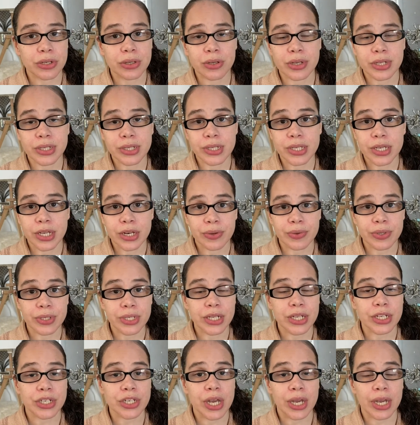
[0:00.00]

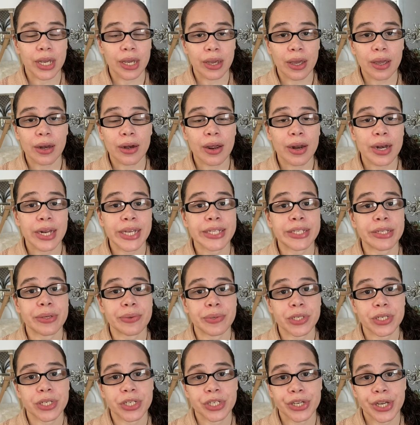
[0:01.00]
continuously checking in on us. They
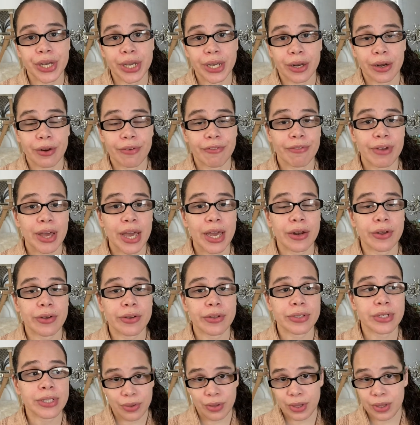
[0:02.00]
were checking on
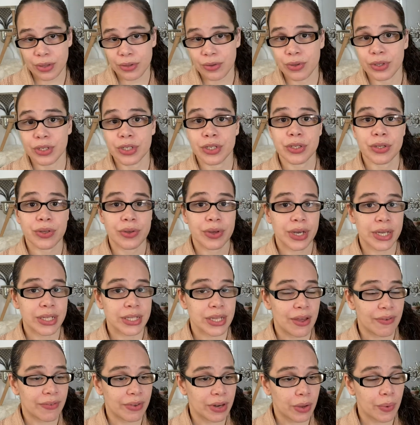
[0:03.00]
vitals. They told us, do you
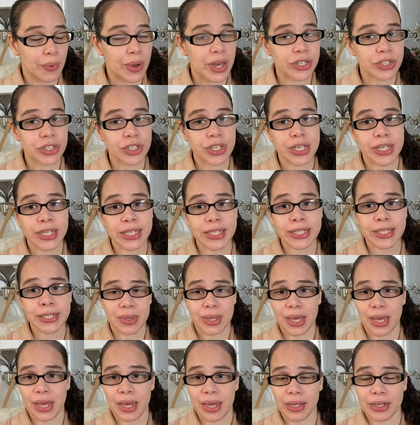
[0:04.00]
guys have any questions?
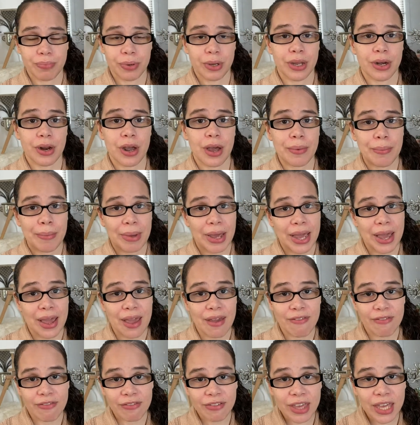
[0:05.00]
They put on
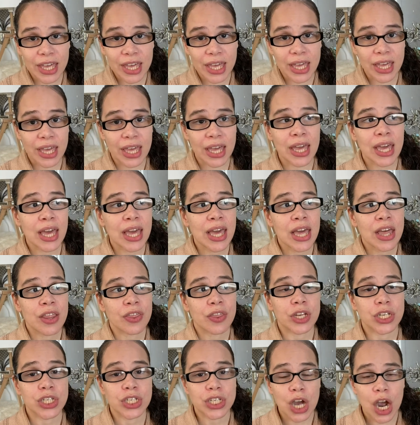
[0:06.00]
my
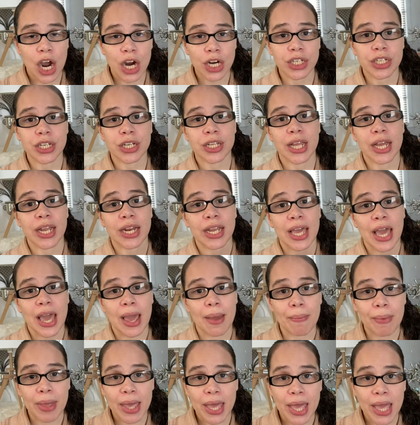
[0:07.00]
IV. The doctor then
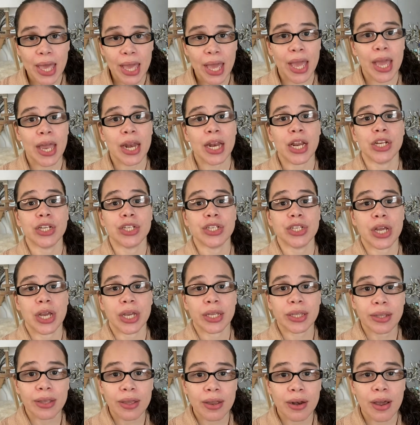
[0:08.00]
came in,
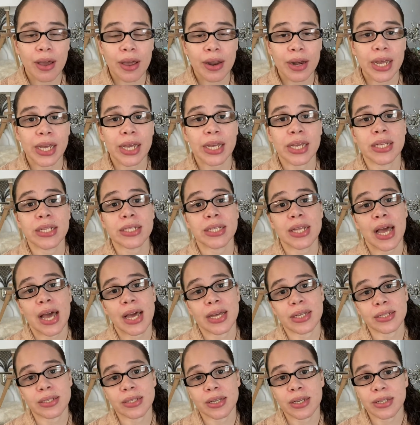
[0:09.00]
checked in on us,
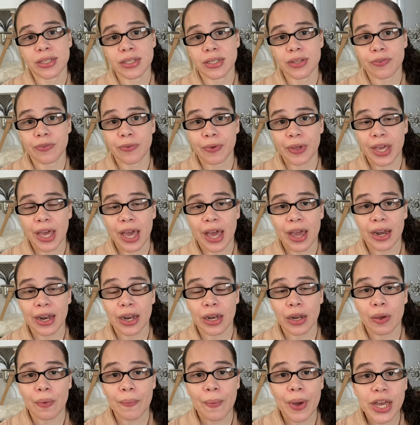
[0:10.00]
asked us if we had
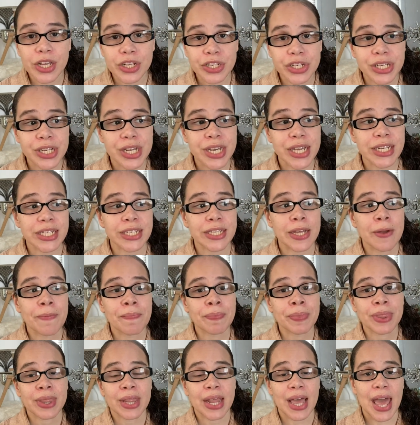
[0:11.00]
any questions.
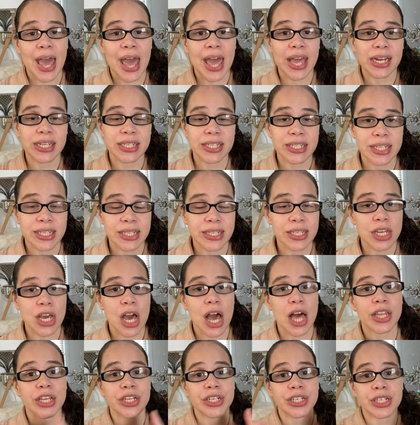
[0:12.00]
The
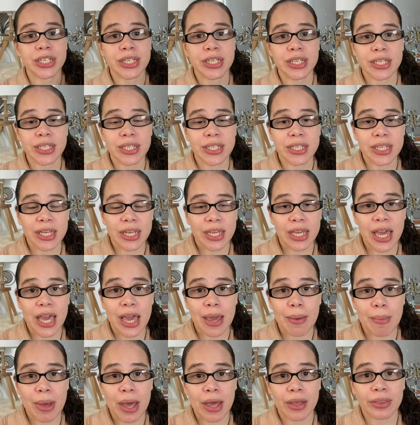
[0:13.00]
anesthesiologist
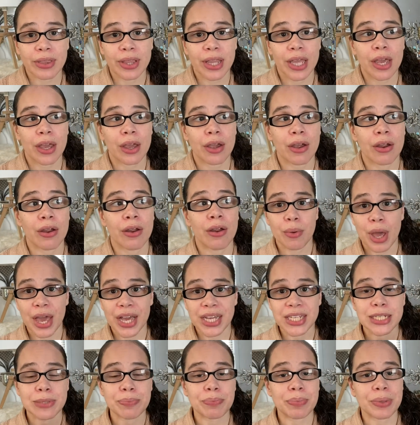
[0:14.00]
came out there,
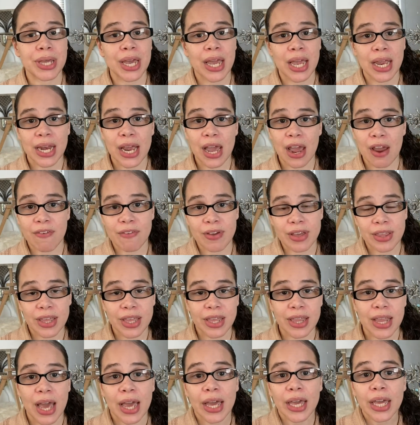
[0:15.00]
explained
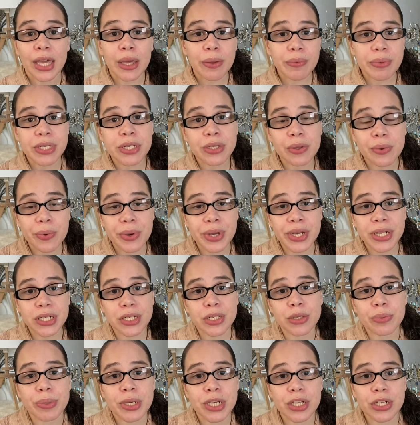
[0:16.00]
everything that he was going
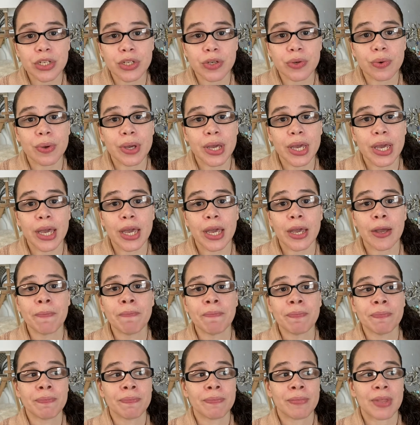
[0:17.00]
to be
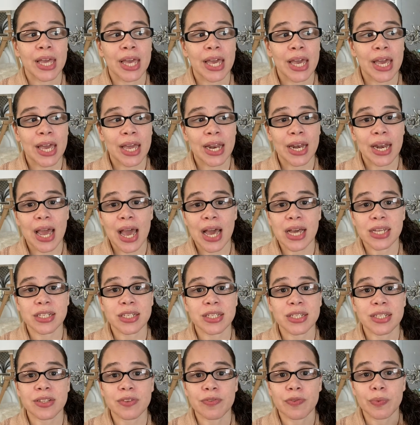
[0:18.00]
doing and
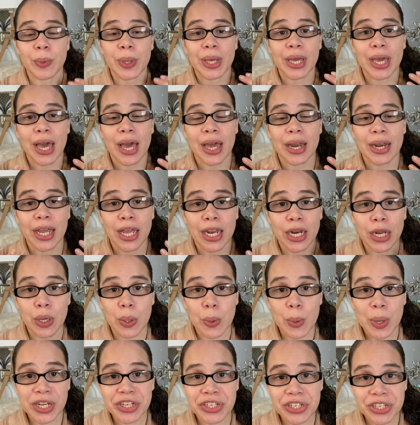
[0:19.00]
asked us if we had any
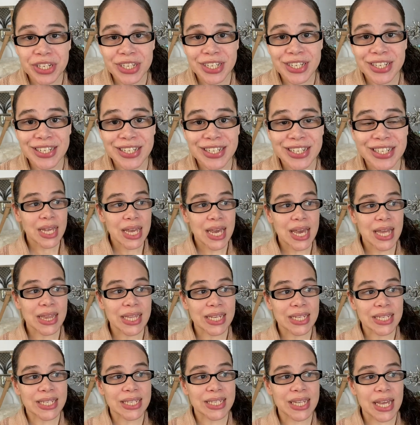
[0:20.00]
questions.
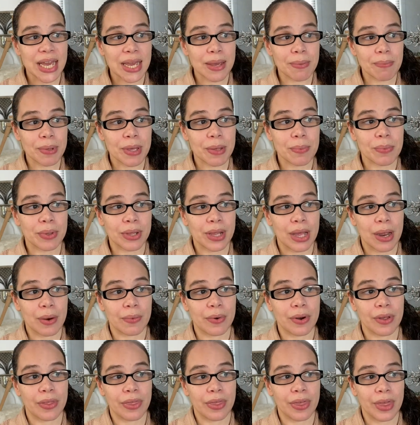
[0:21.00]
And the same people
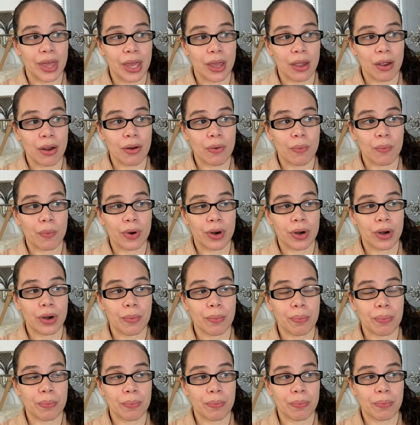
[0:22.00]
that were there
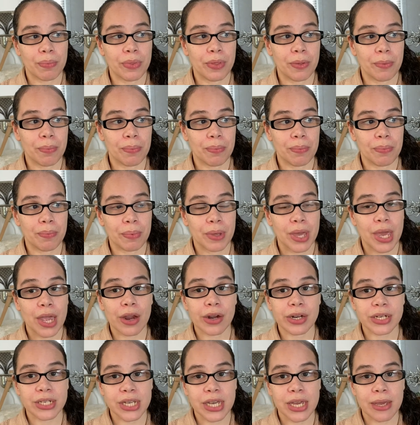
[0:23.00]
were the
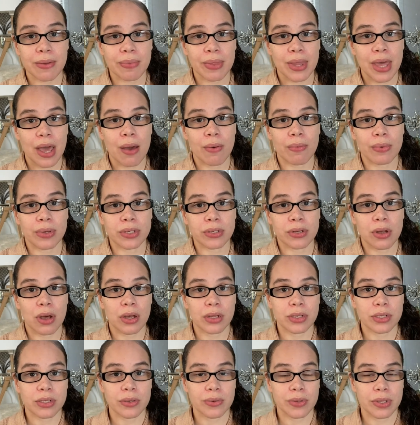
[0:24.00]
care team that was
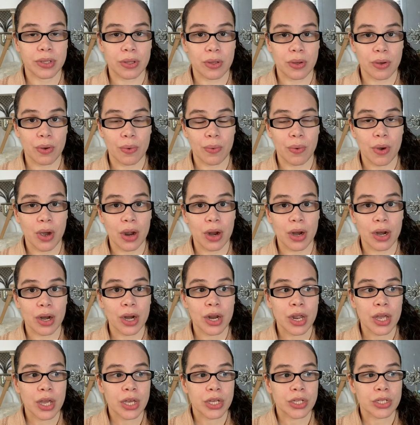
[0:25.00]
also in the
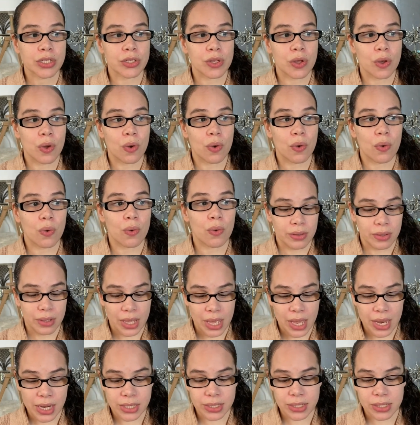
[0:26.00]
OR. So
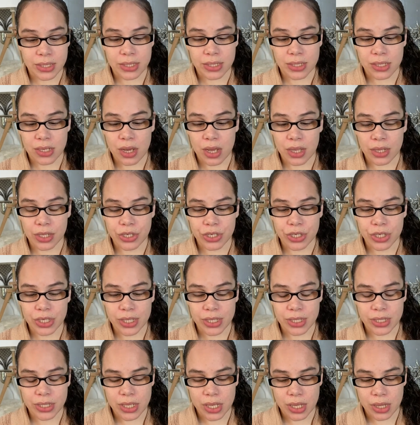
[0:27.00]
the
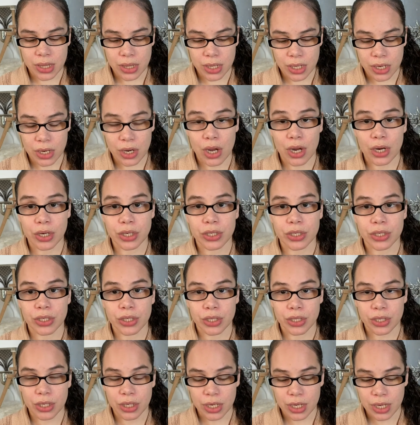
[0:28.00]
anesthesiologist, the
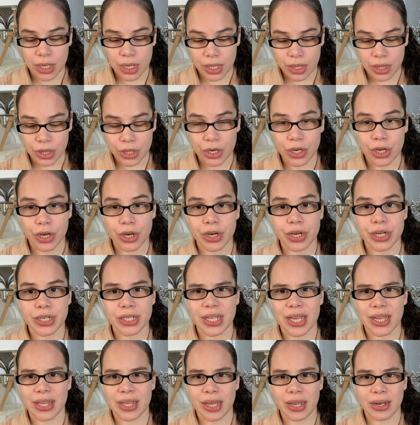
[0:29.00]
doctor, the
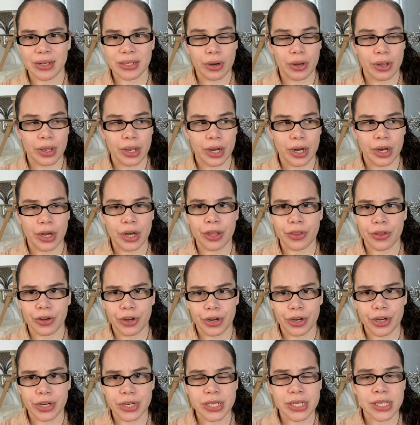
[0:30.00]
nurse, and then and another
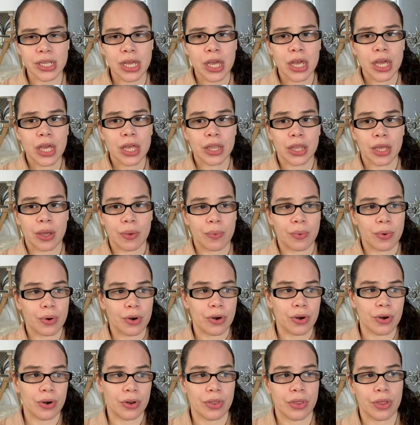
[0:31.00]
nurse. They
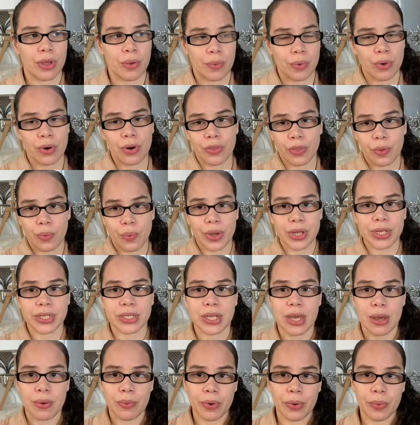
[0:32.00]
were they were the
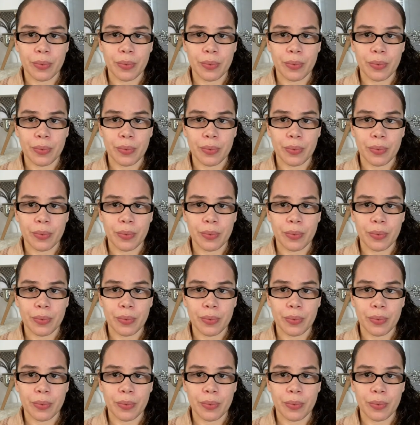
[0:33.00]
ones that were